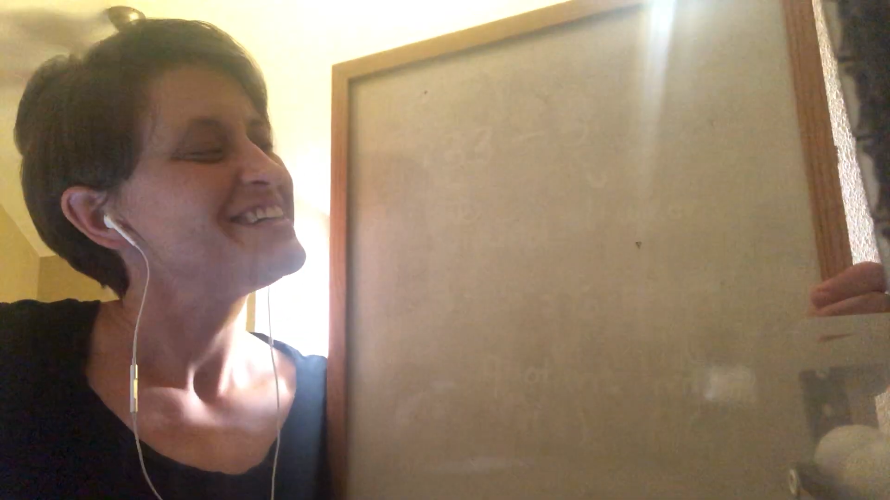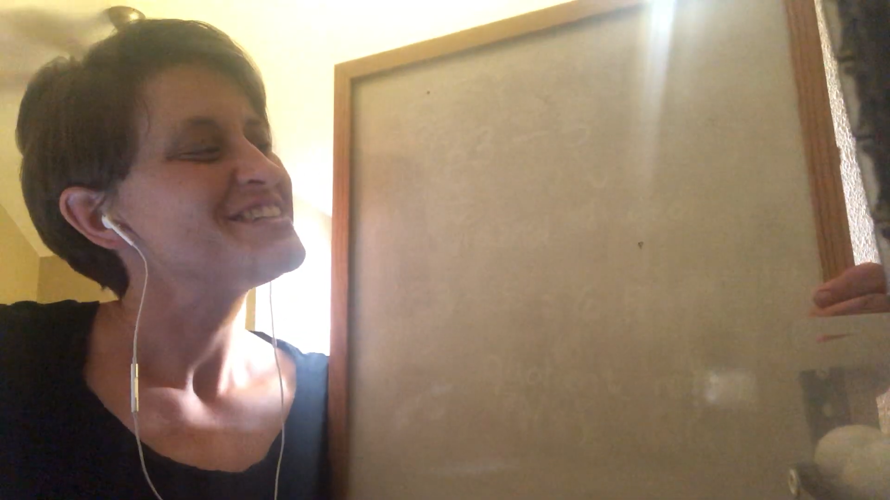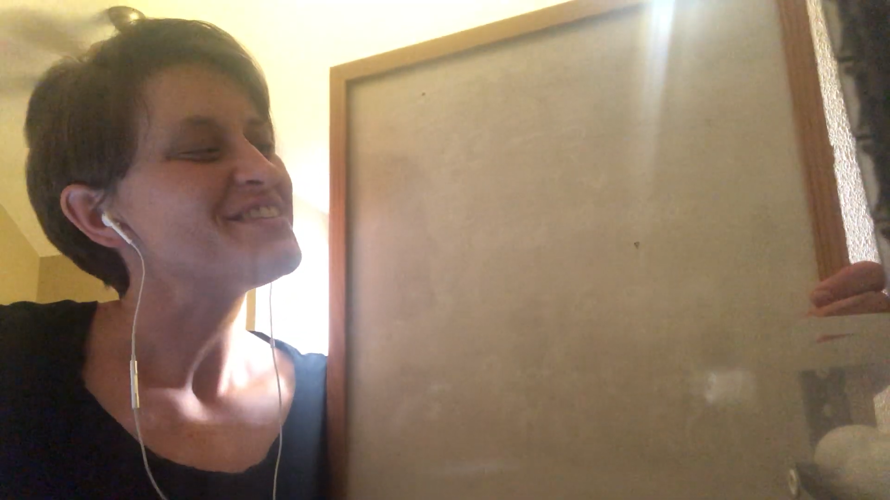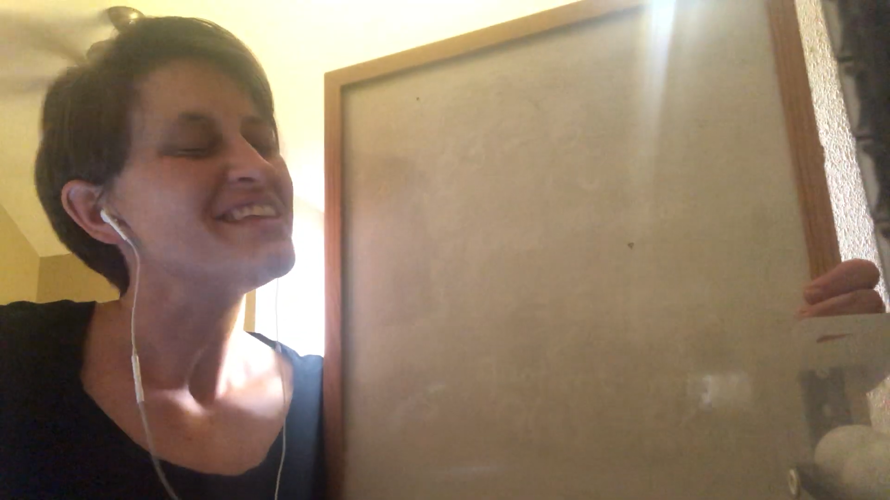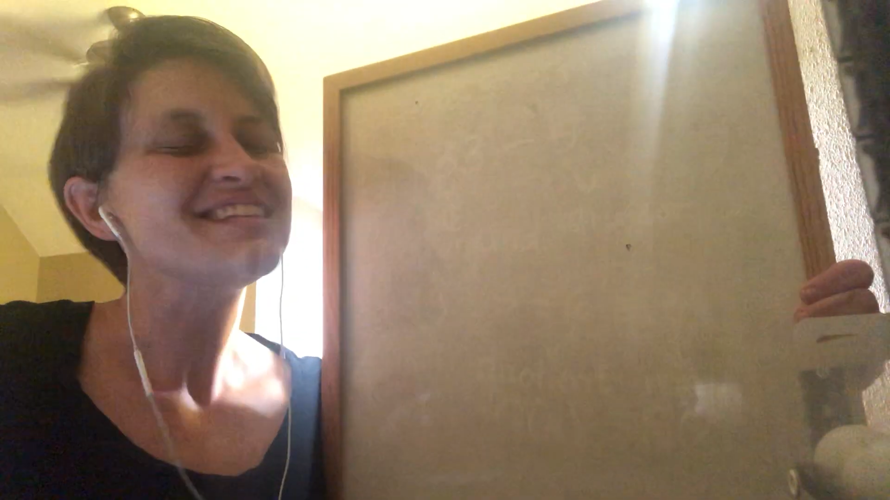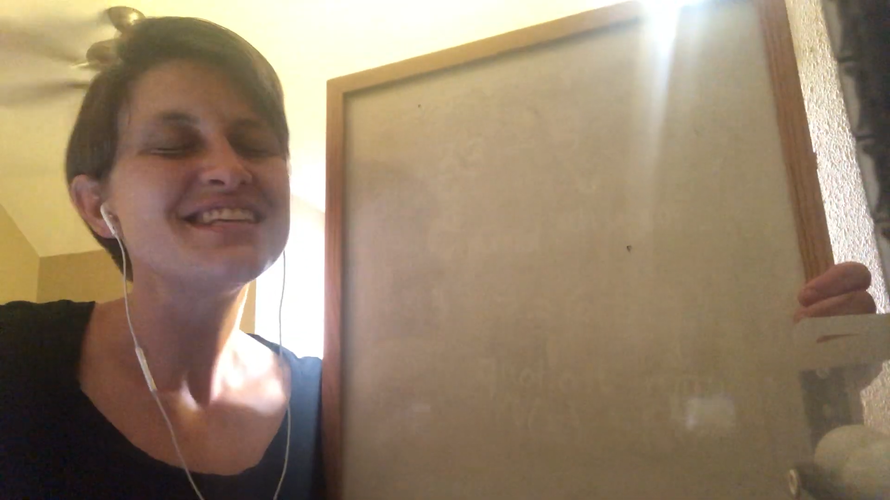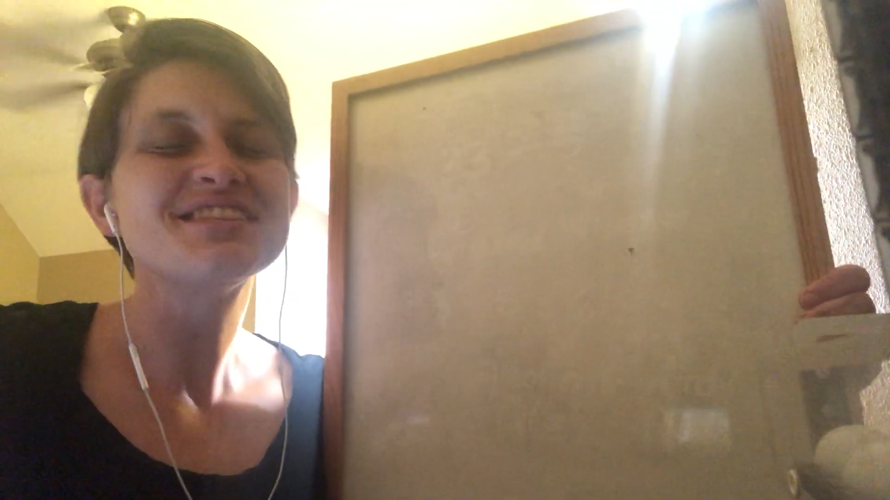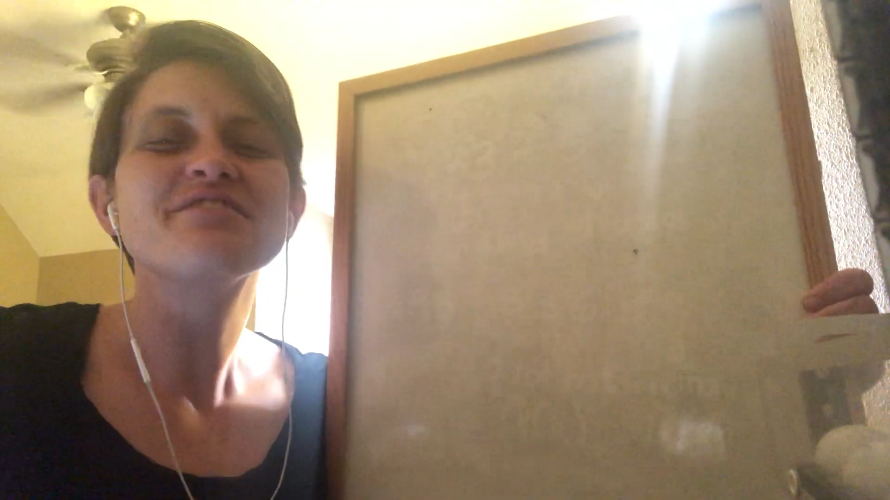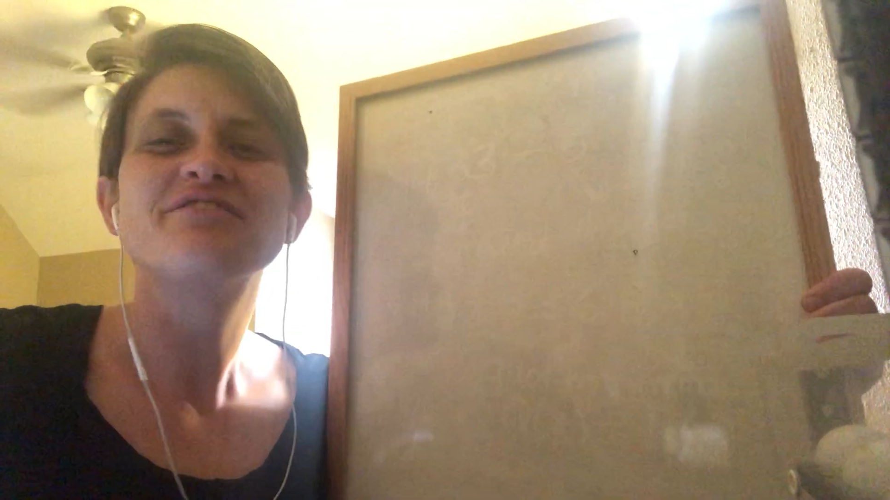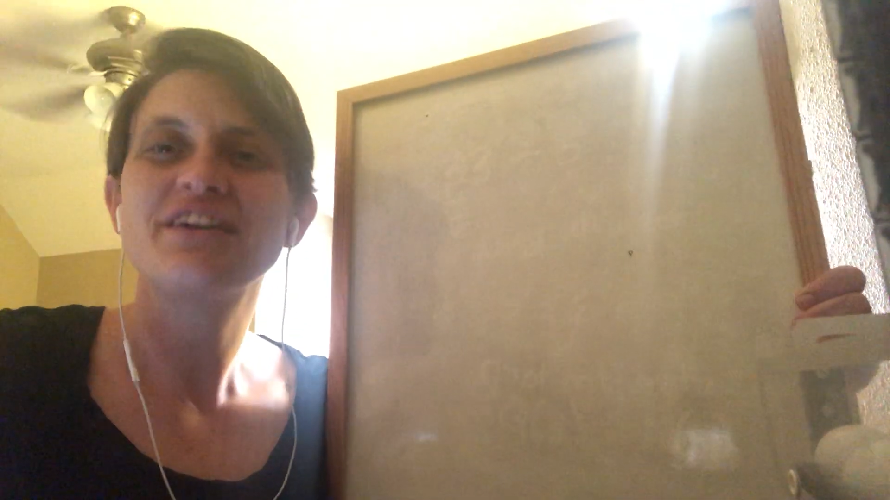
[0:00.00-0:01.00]
So this is
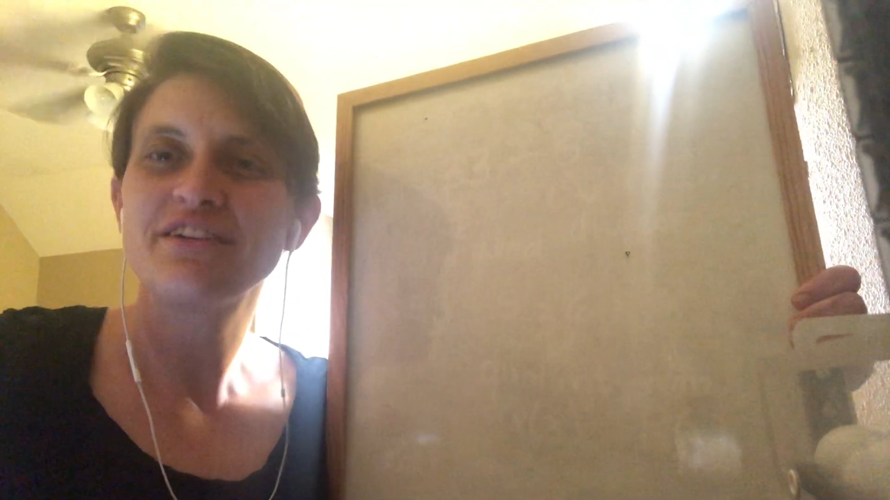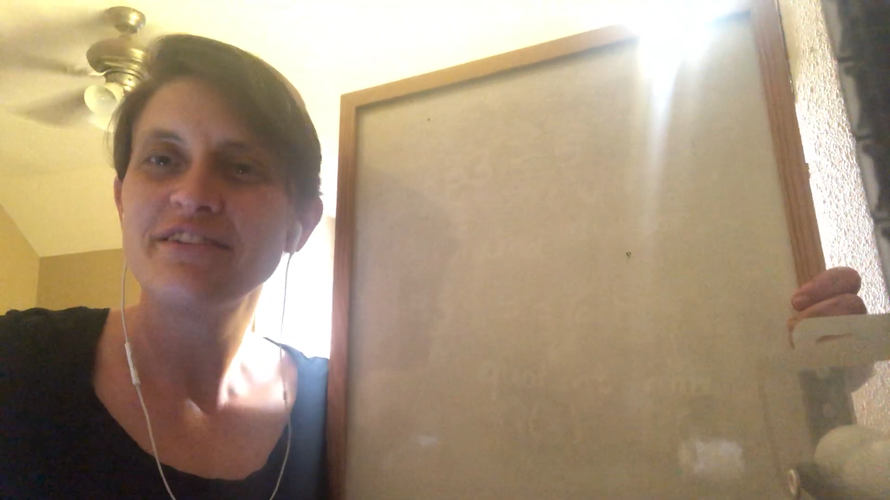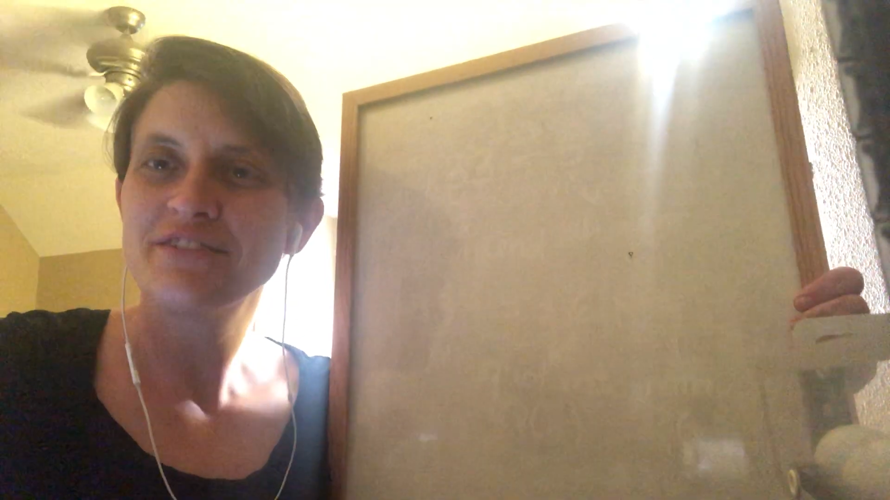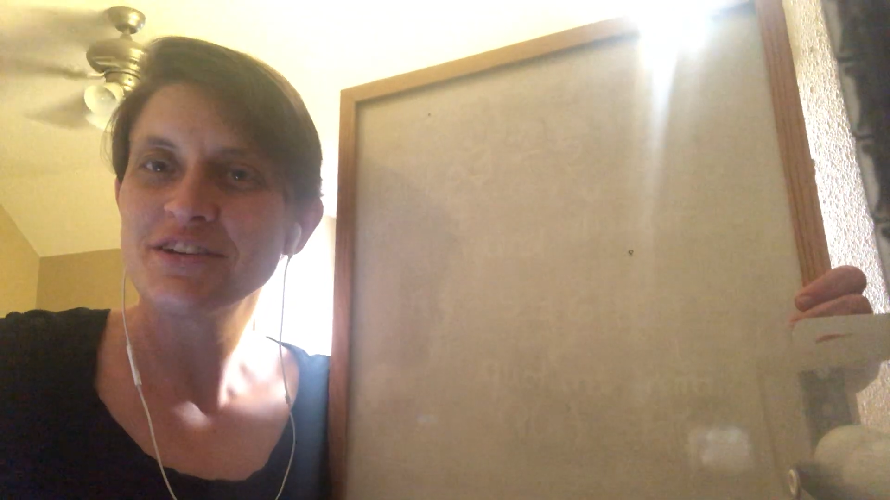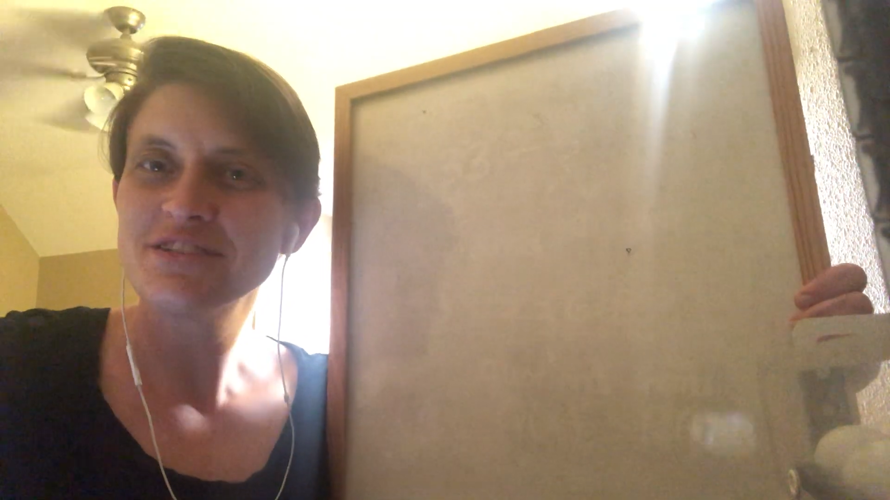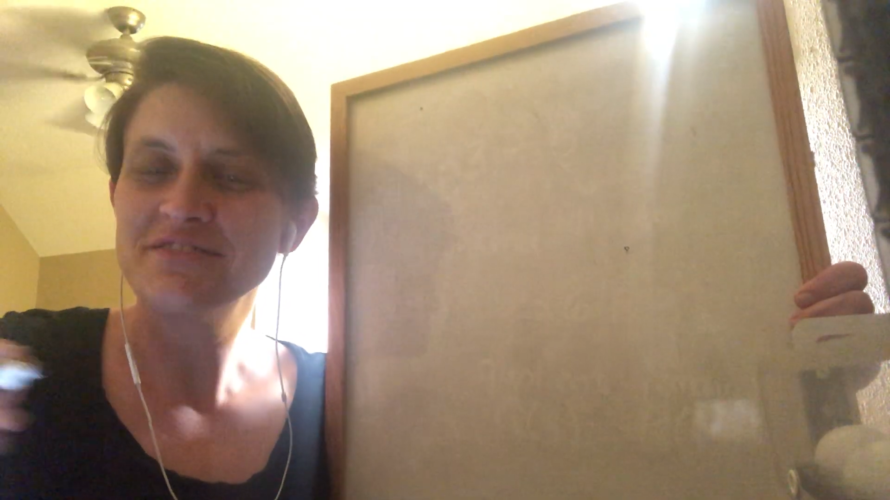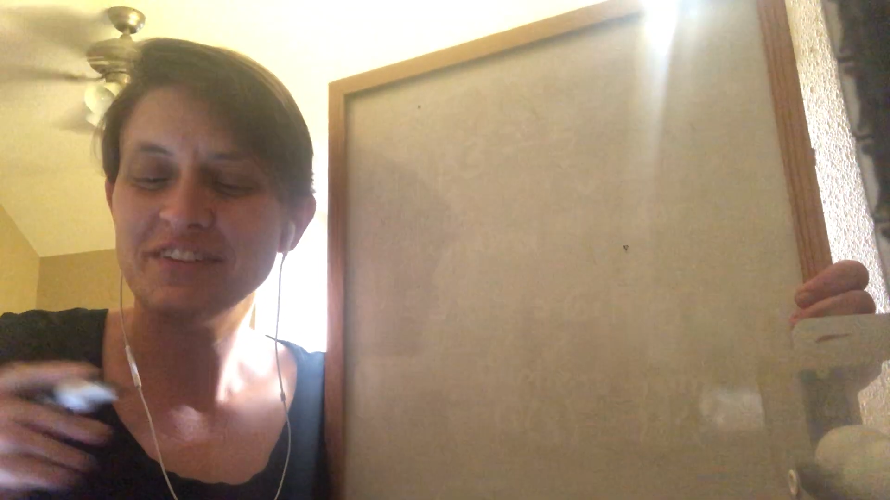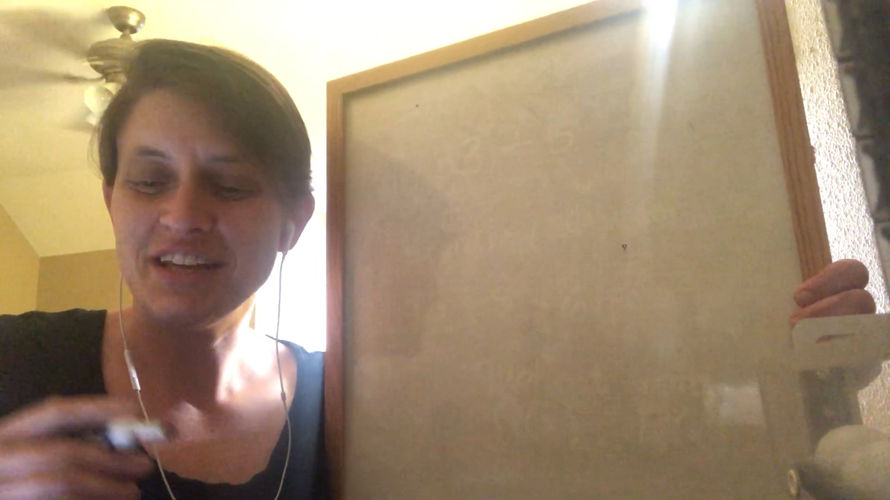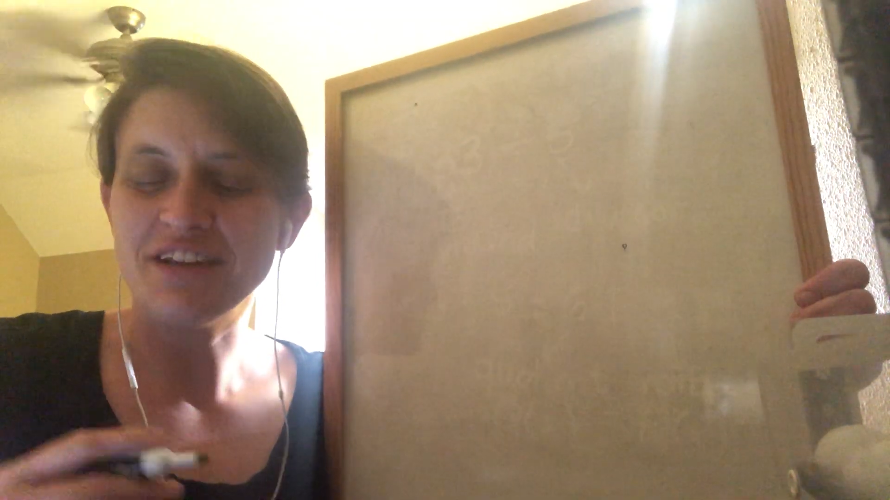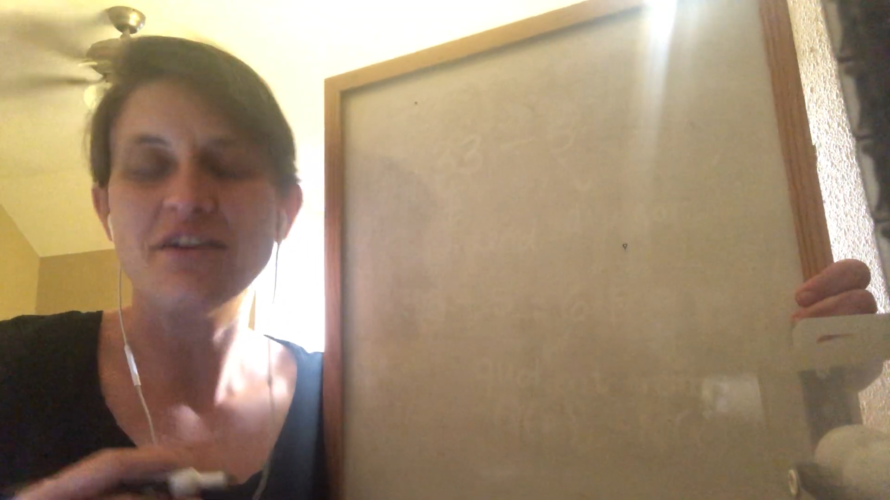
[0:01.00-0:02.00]
the very first
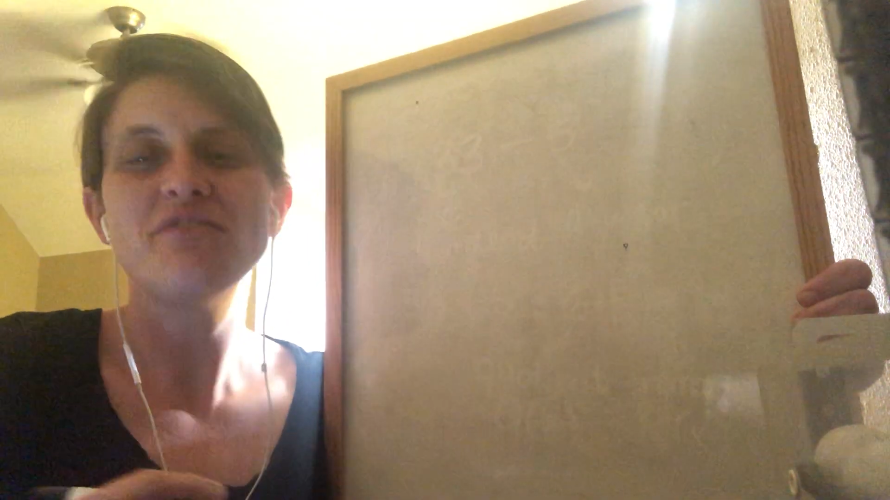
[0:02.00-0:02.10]
video